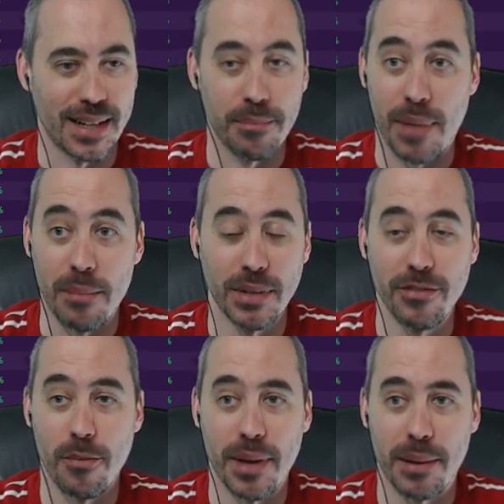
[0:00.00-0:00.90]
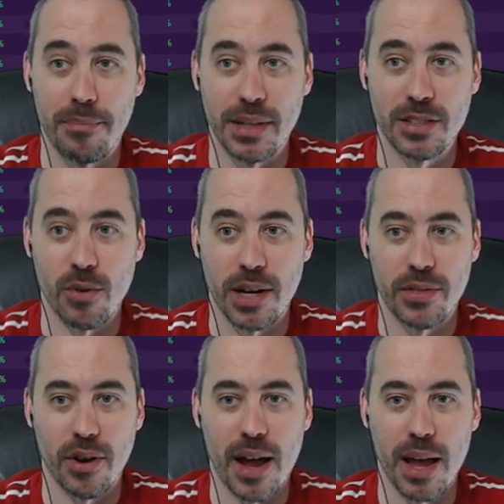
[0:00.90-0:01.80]
I'm, I'm leaving my best squad out
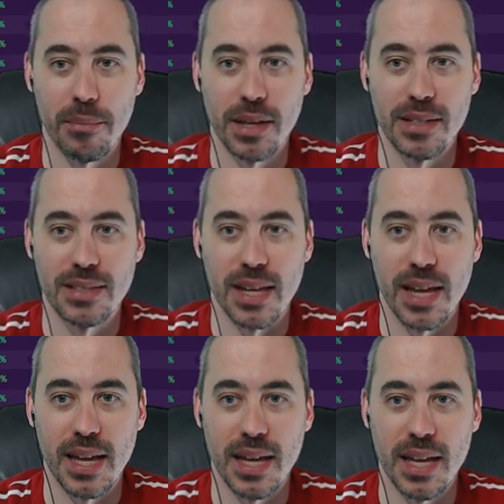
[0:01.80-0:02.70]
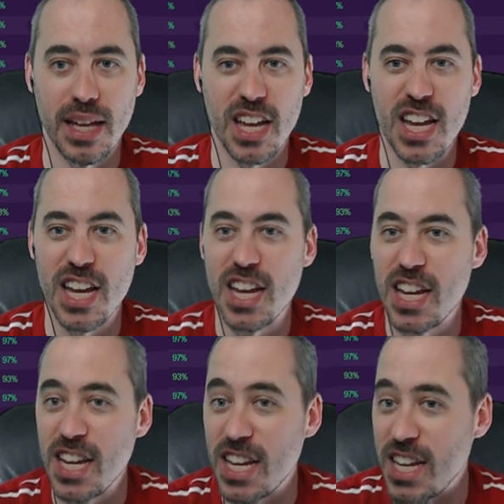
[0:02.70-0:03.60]
there. I am going to
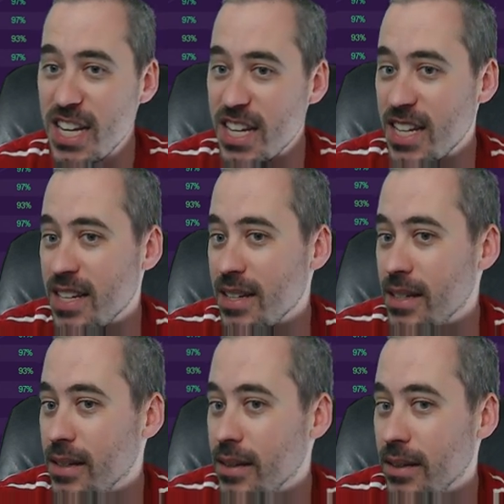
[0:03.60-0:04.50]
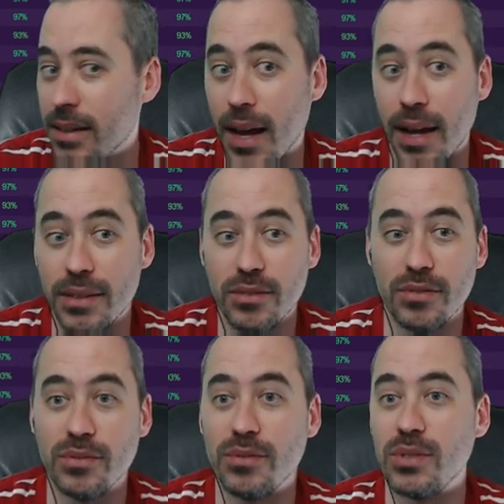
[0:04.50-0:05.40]
say... I,
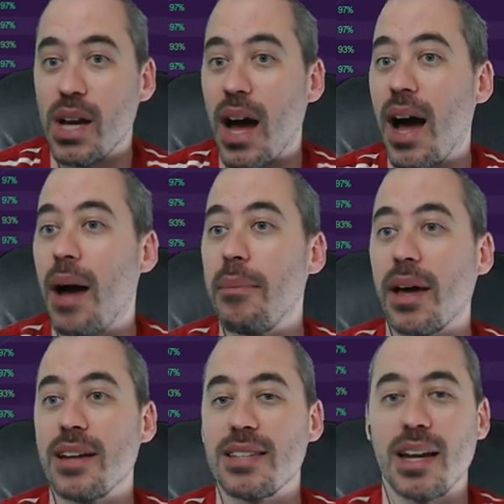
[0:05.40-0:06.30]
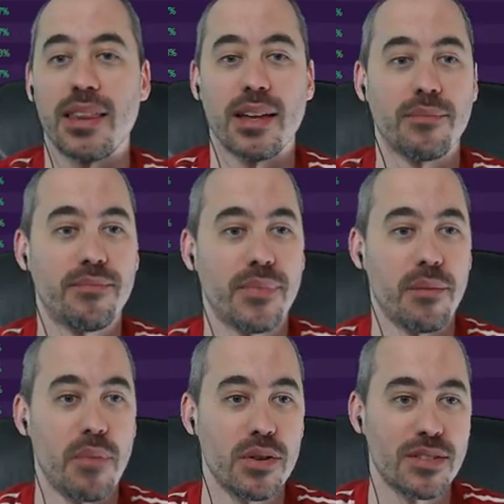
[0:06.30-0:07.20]
I'm not going to say anything. They're
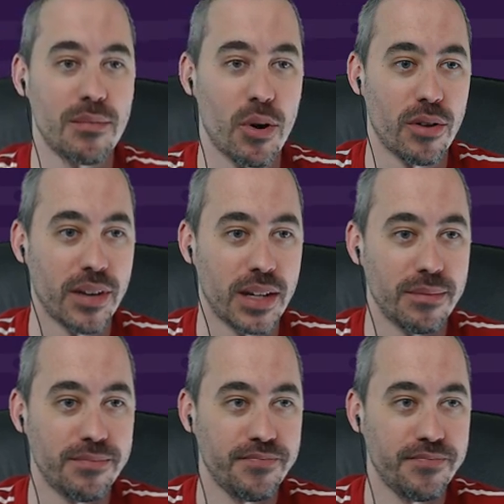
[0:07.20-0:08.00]
mostly motivated.